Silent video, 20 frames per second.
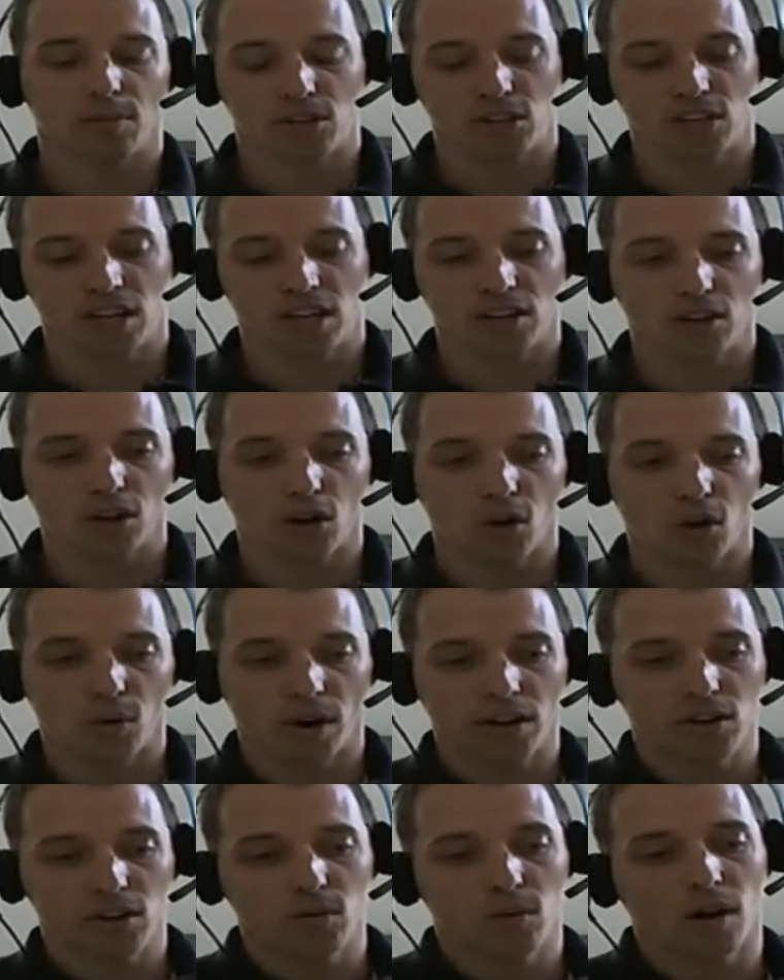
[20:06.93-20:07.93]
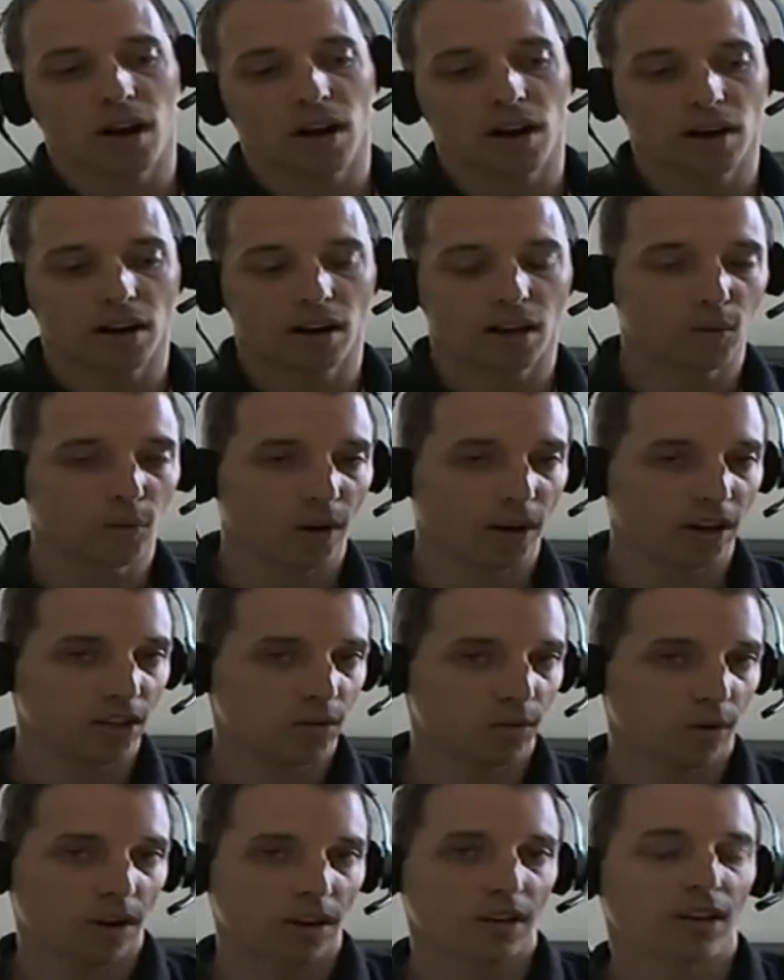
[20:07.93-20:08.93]
But you got to know where you are and where
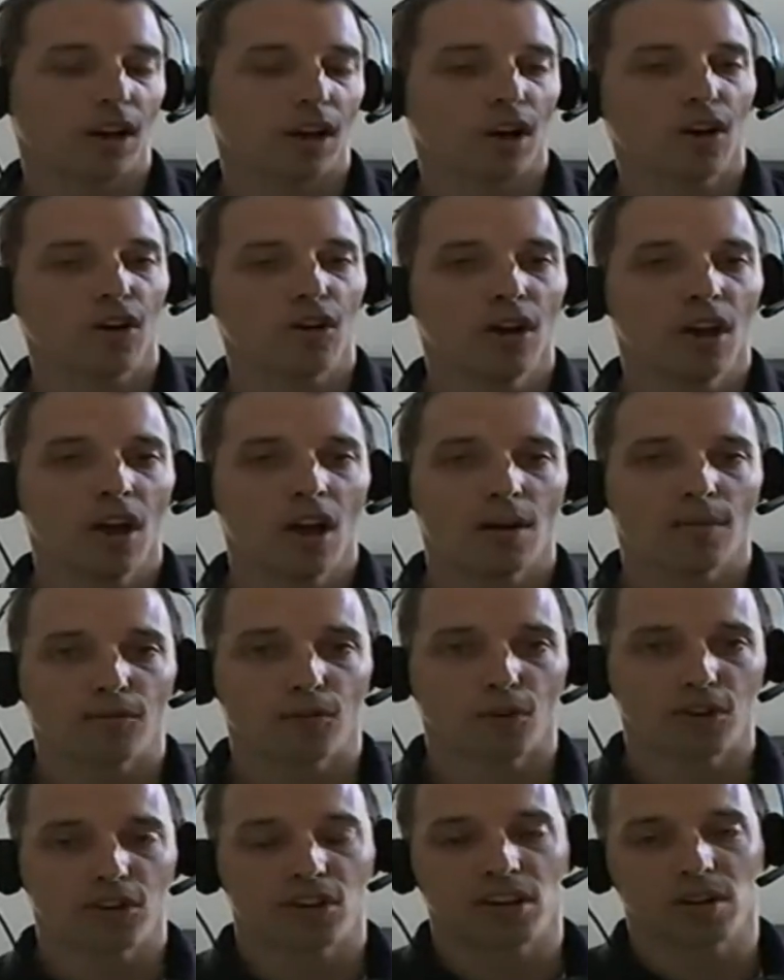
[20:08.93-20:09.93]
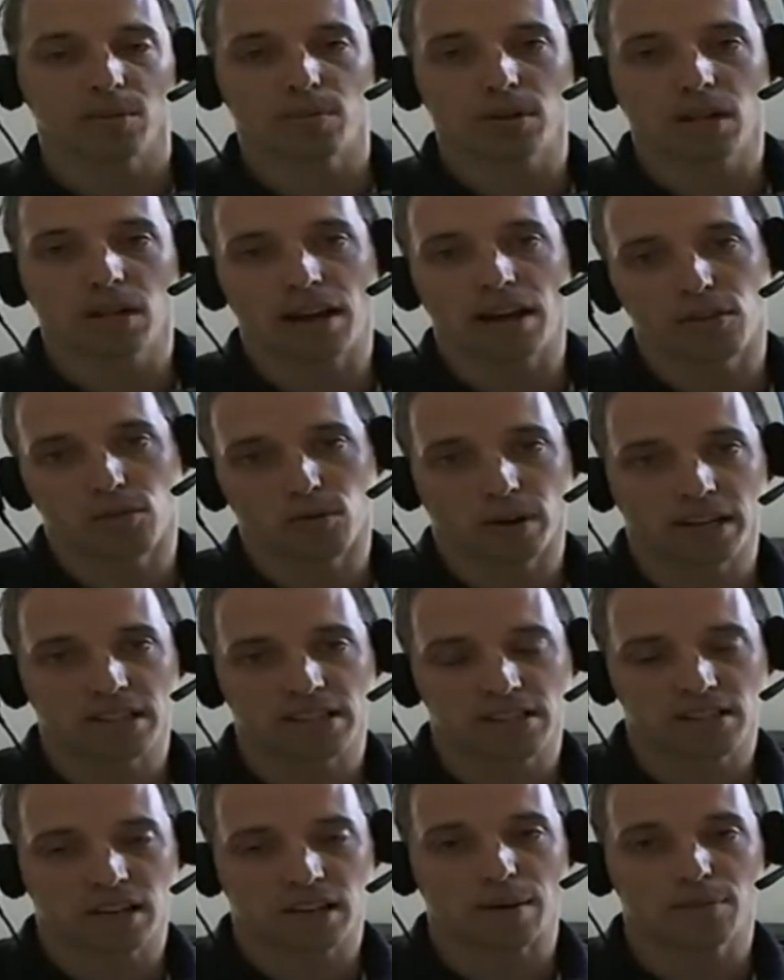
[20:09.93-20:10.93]
you want to go before you can apply the right
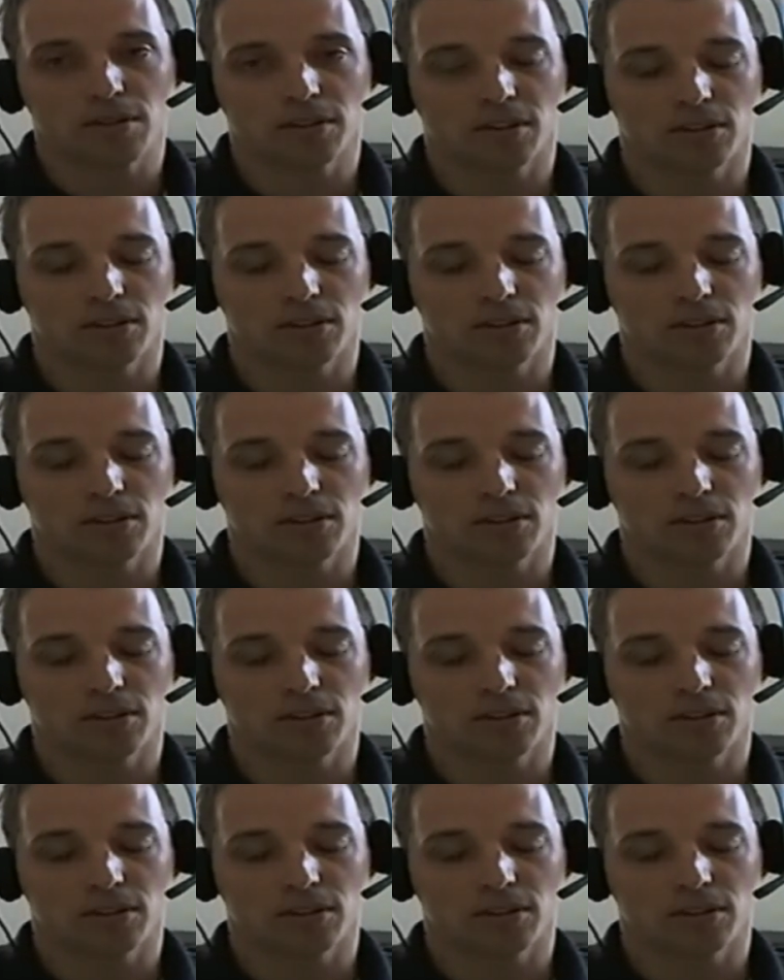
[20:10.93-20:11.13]
steps.